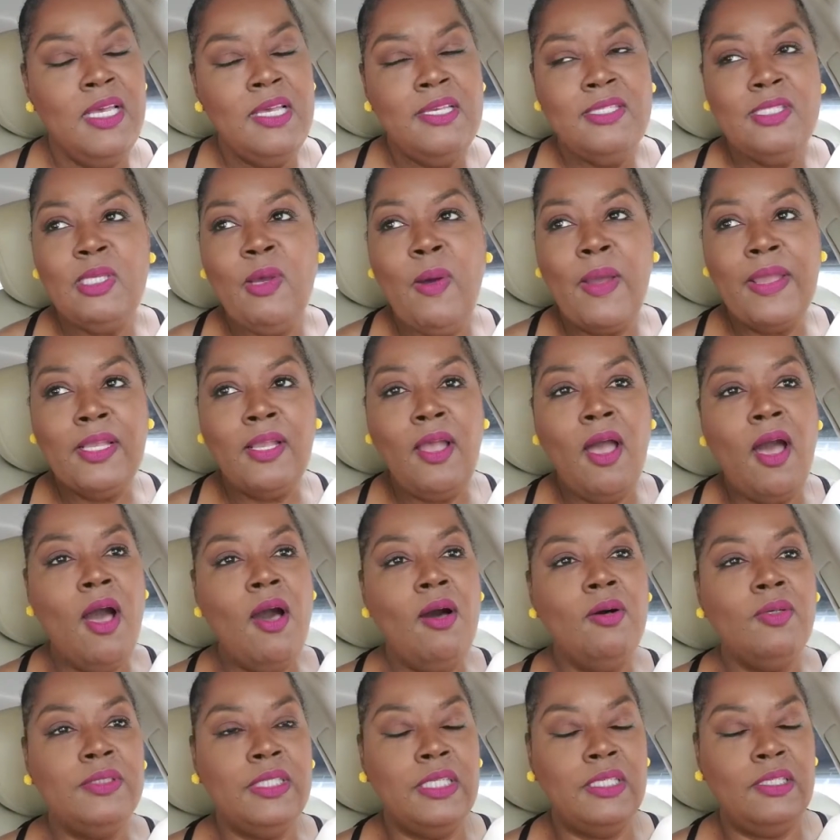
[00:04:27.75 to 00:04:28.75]
So I
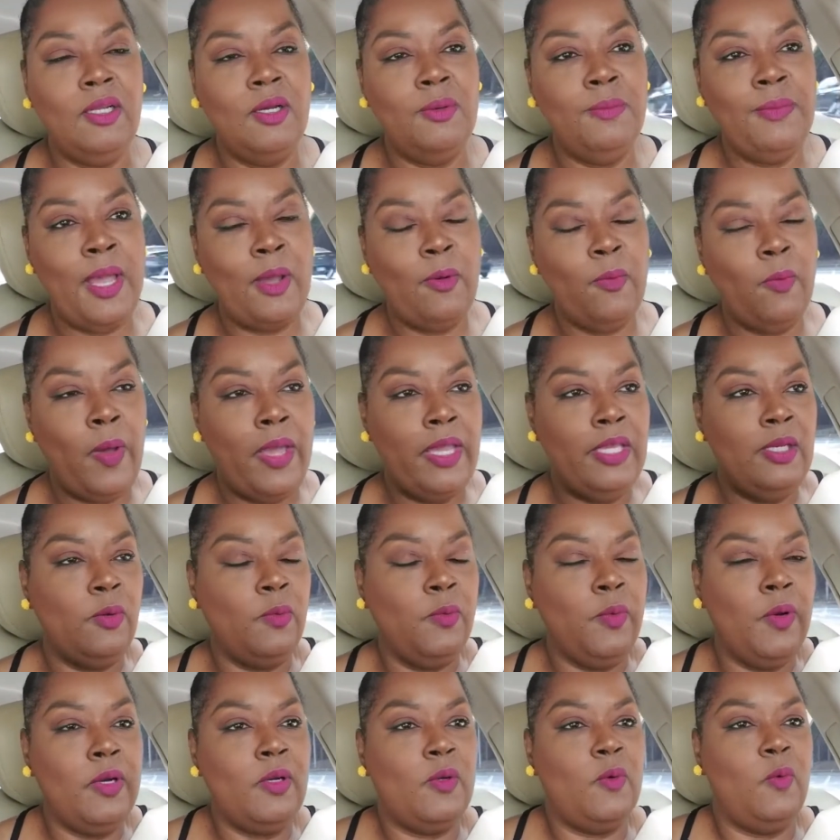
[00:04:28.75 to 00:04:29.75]
called it on my way to
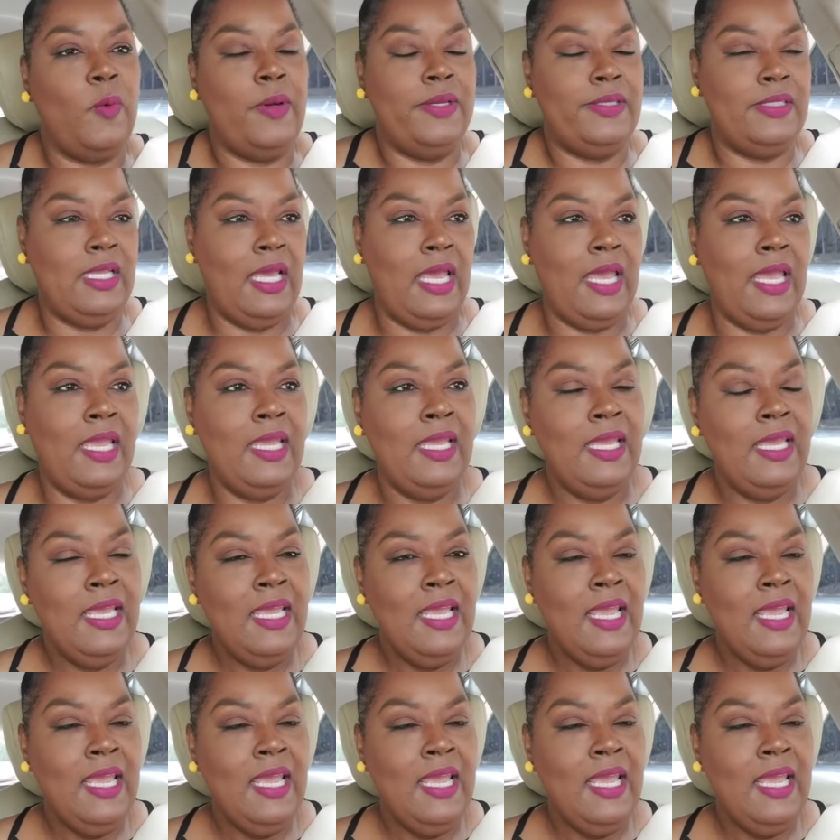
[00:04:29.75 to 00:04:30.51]
work one day.